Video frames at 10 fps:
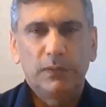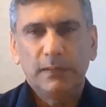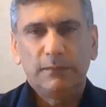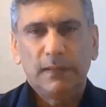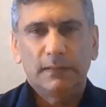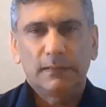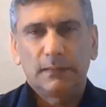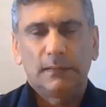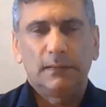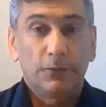believe
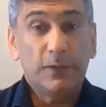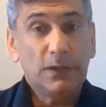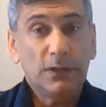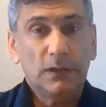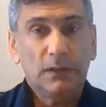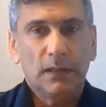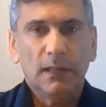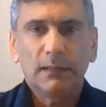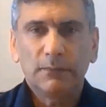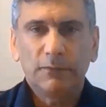that reaching
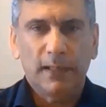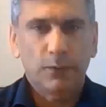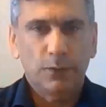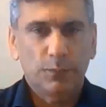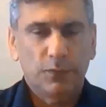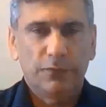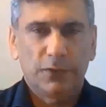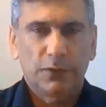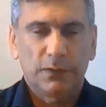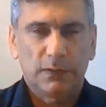native language
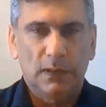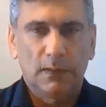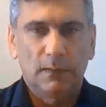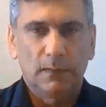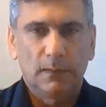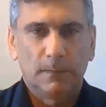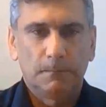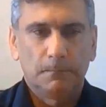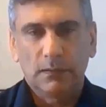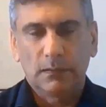proficiency
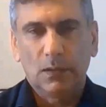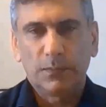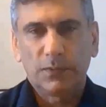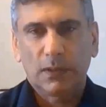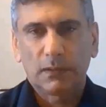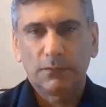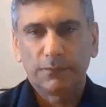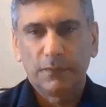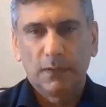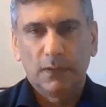is the
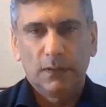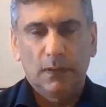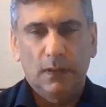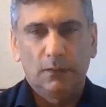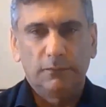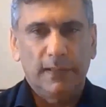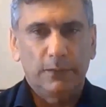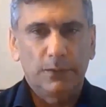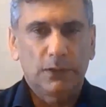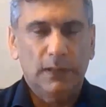objective of
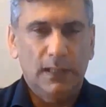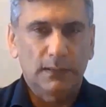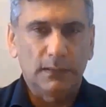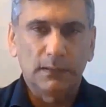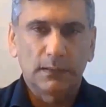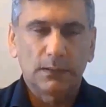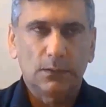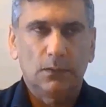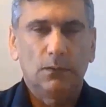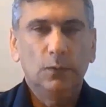language classes.
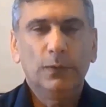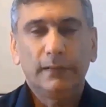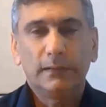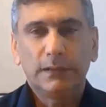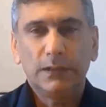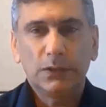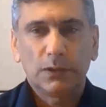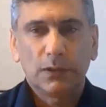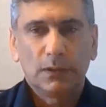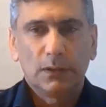So who can
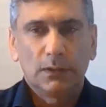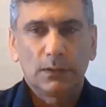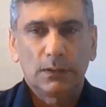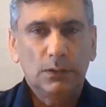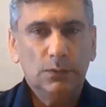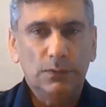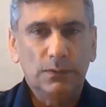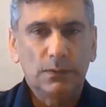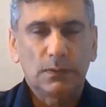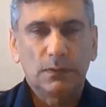teach
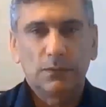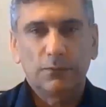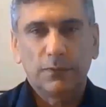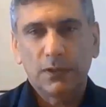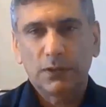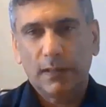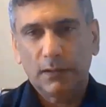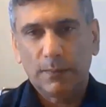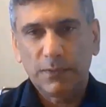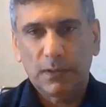students to reach
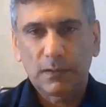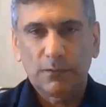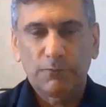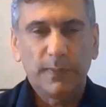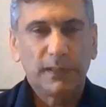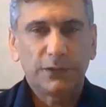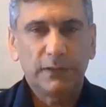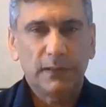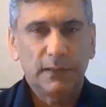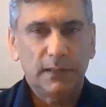that objective
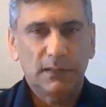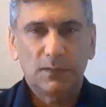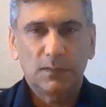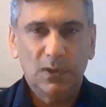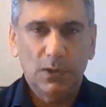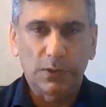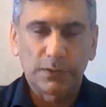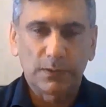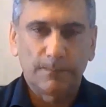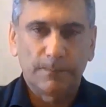better than native
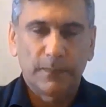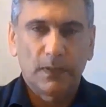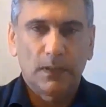speakers?